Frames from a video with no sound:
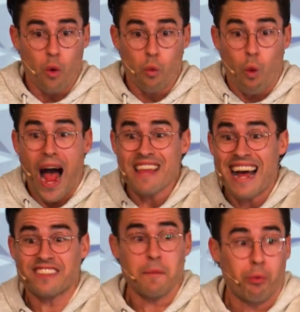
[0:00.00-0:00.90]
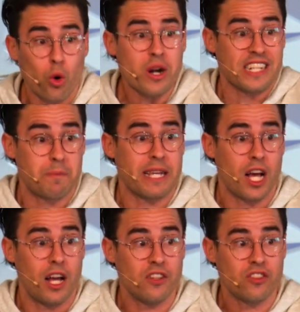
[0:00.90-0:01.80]
Why that's important is
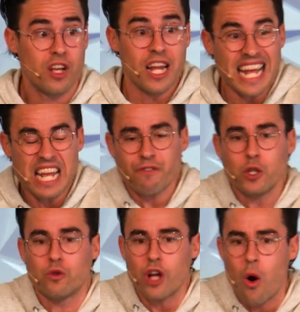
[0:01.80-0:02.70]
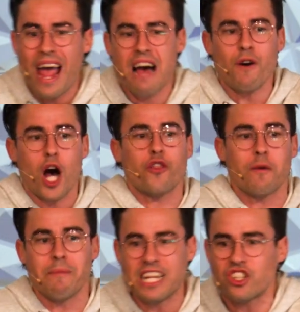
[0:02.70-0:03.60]
because if you don't have other
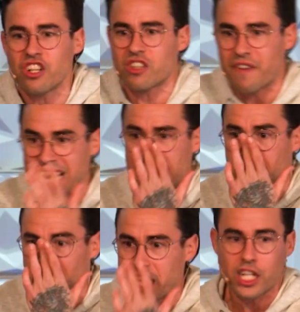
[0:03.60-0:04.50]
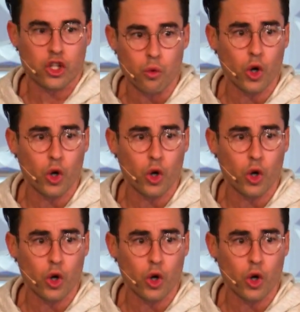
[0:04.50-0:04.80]
mentions of any particular